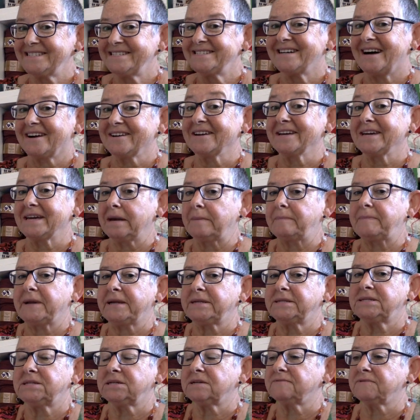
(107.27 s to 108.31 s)
I can get
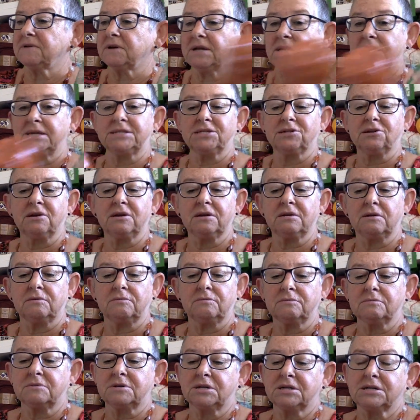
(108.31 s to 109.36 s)
plenty of it. And it's like,
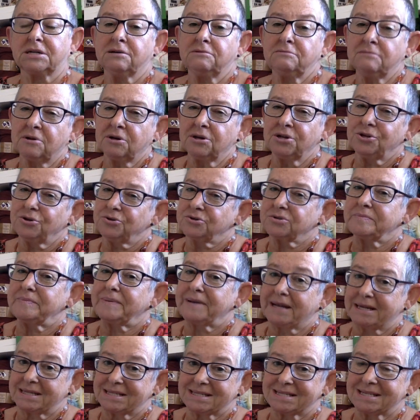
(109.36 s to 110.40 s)
well, I don't like using
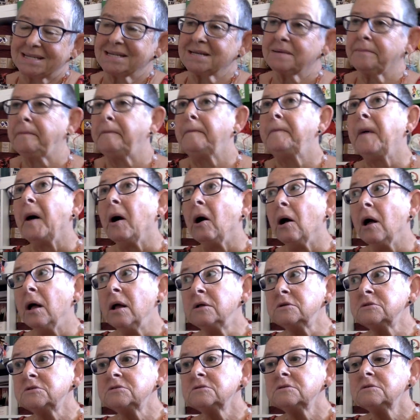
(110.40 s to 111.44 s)
plastic,
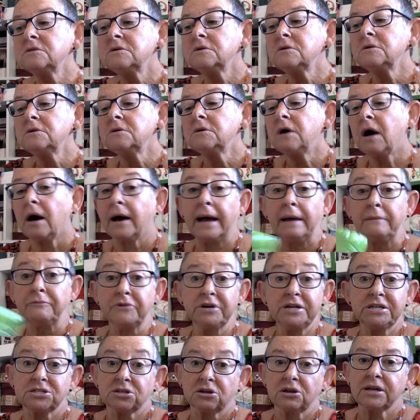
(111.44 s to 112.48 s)
but I am
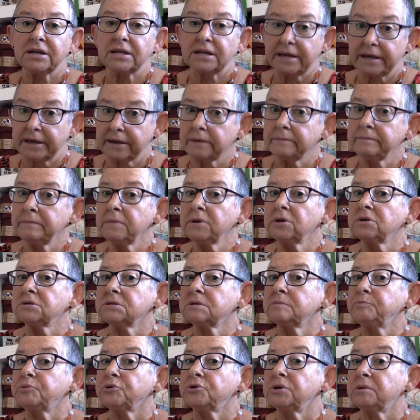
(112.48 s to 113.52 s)
recycling them because I'm
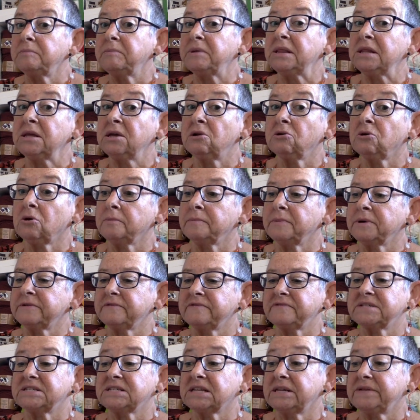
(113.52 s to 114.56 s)
putting them in the allotment for
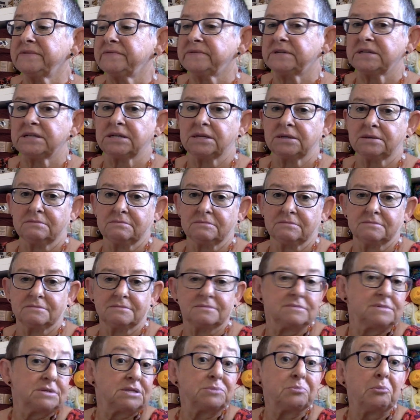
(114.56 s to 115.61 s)
safety.
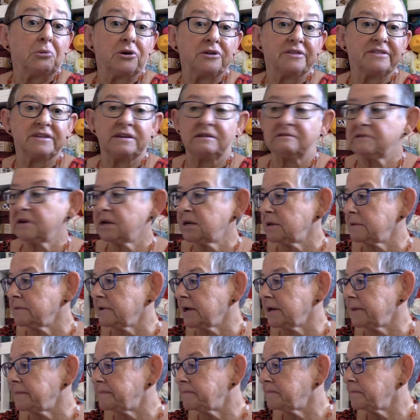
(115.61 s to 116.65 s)
It's my theory anyway.
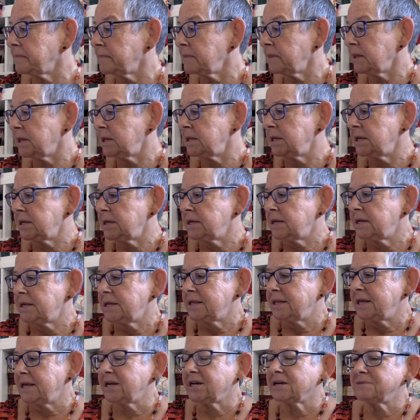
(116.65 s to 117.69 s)
I
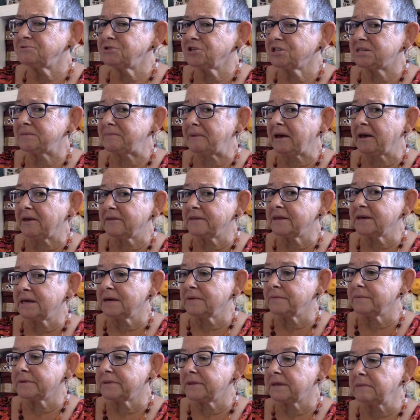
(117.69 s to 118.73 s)
think I'm just about there
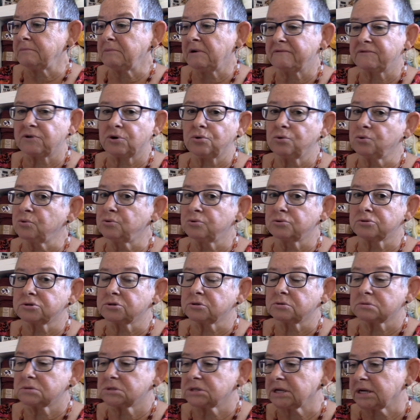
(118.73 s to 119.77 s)
with them. I've got all
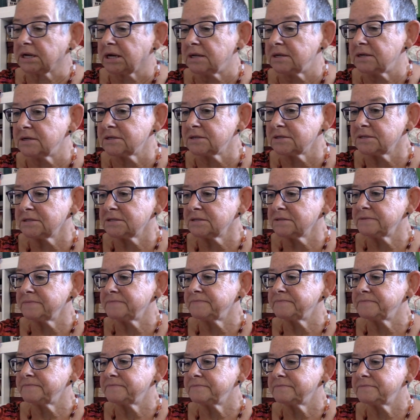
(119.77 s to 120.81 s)
sorts of colours.
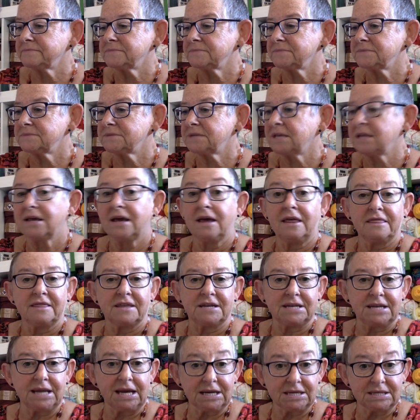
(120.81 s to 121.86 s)
The
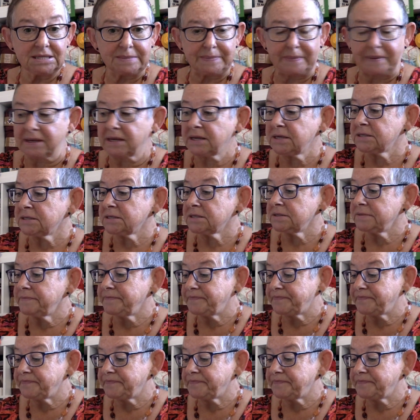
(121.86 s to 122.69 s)
next bit,